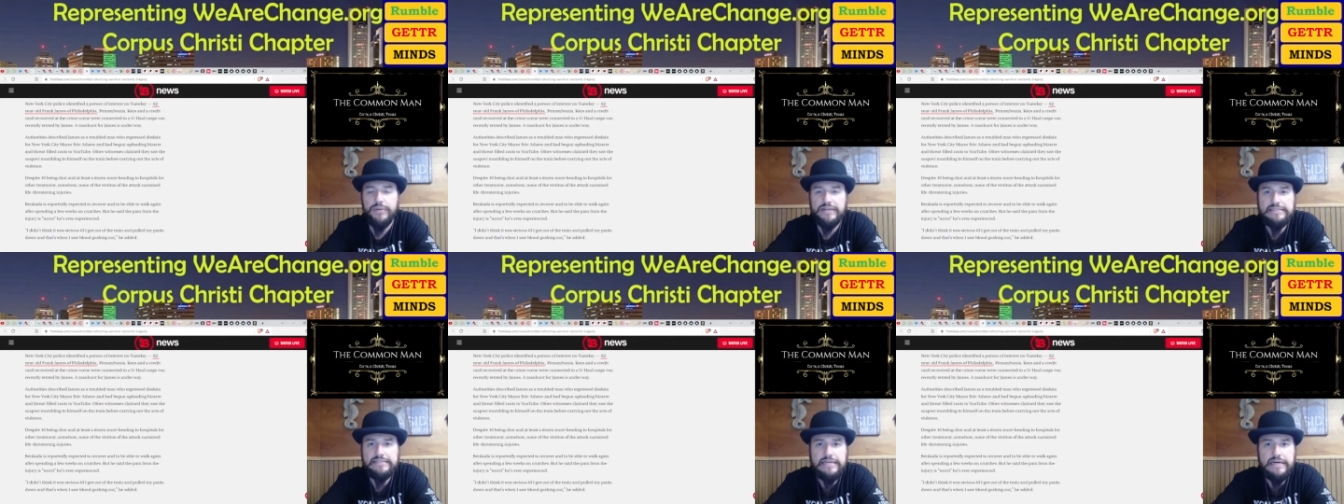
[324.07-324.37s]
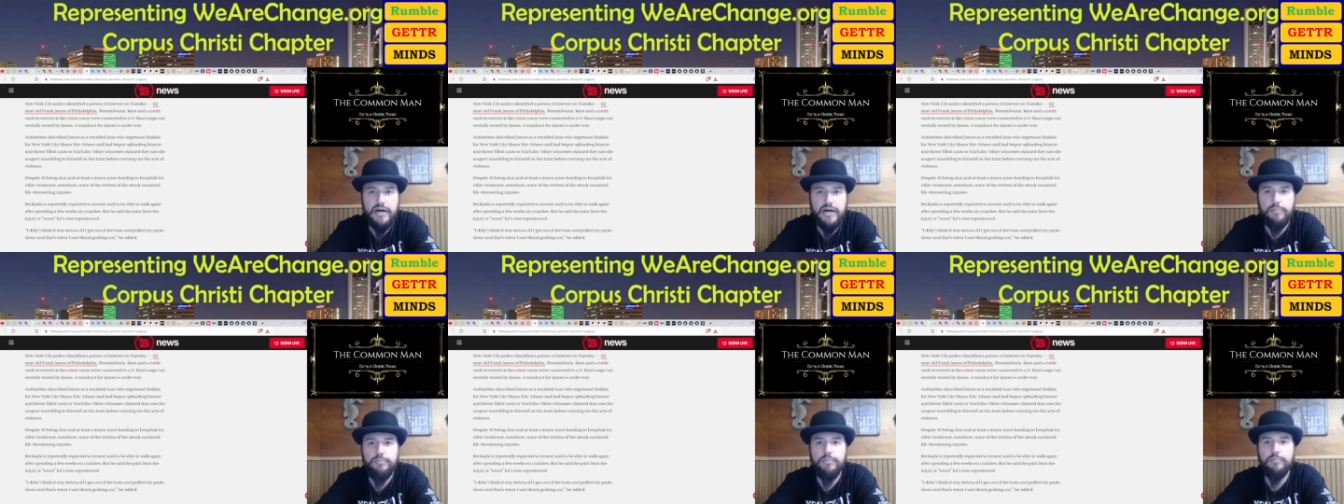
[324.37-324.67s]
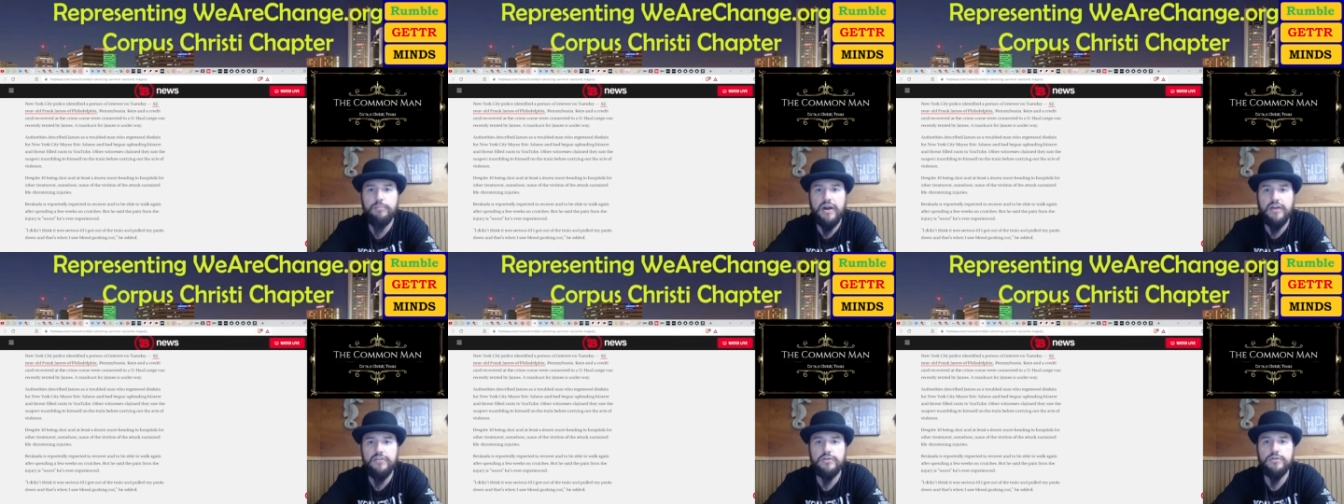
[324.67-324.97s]
picked
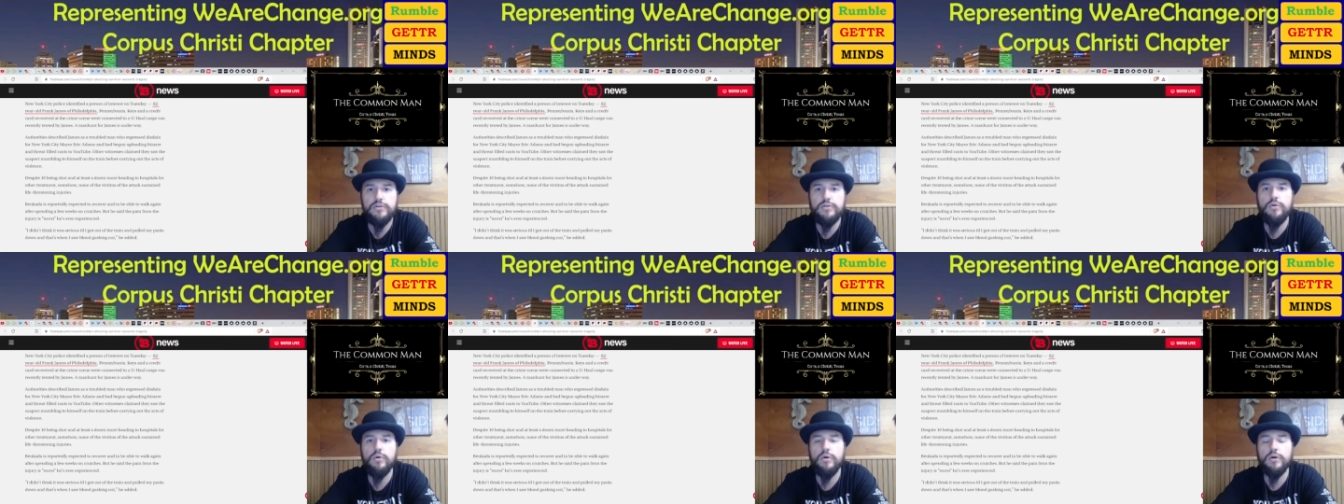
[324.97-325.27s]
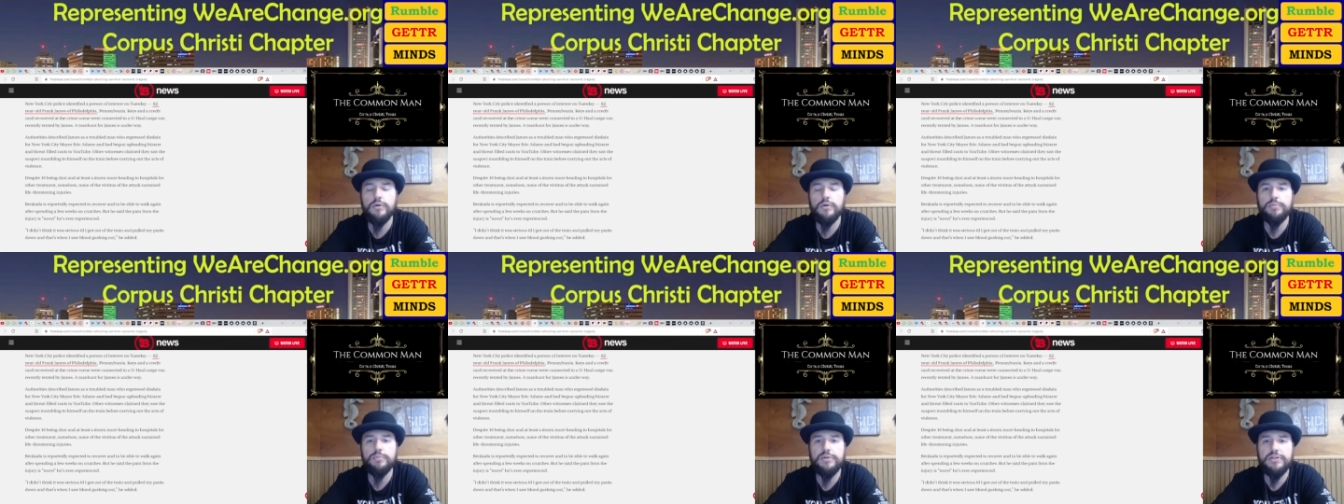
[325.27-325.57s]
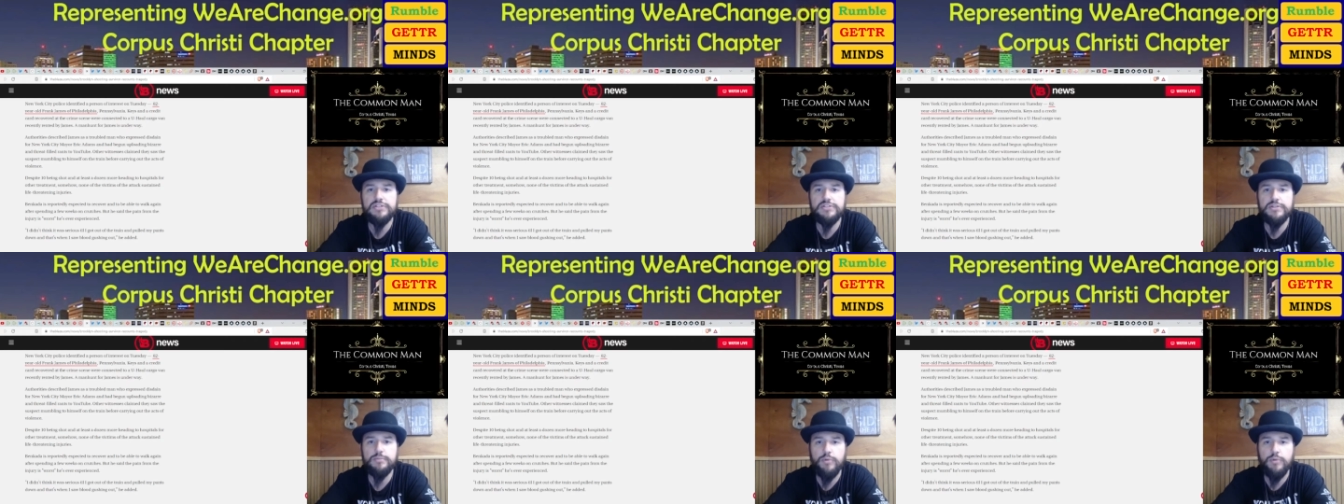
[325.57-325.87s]
up by the New York
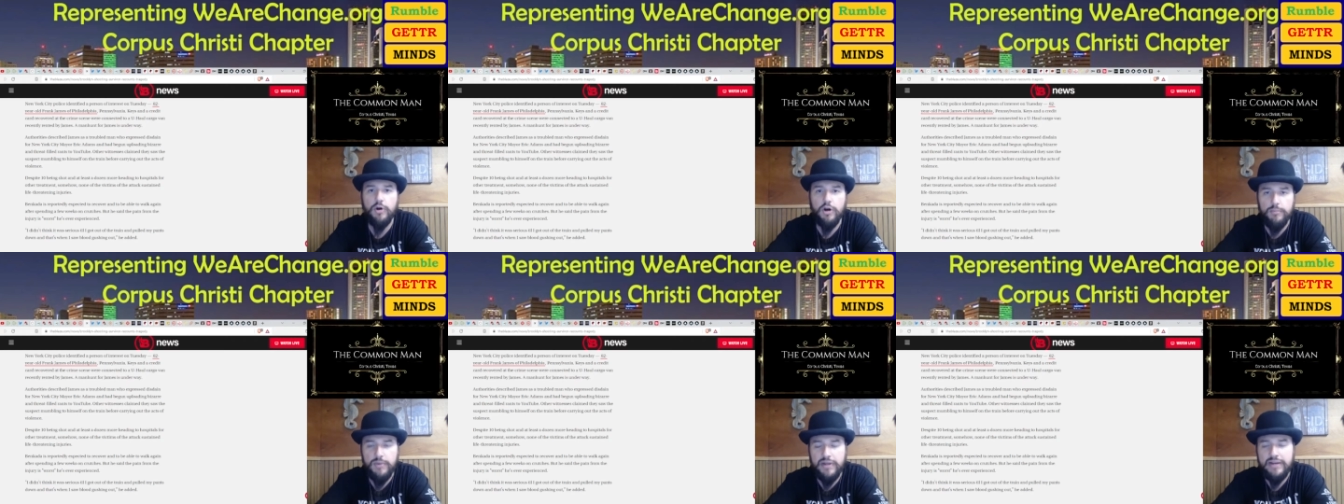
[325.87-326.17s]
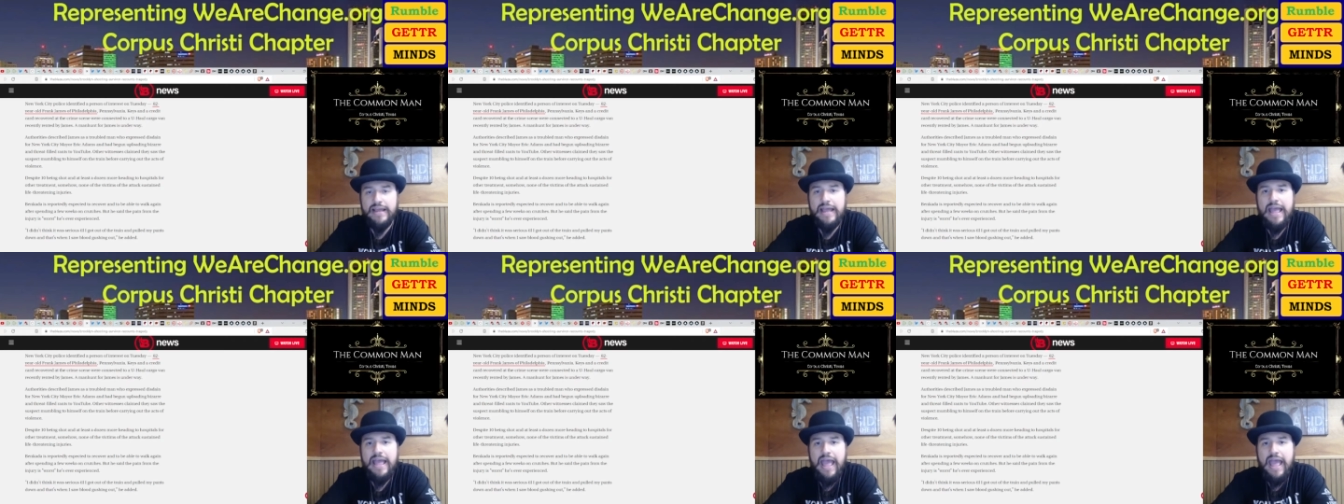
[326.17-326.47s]
Police Department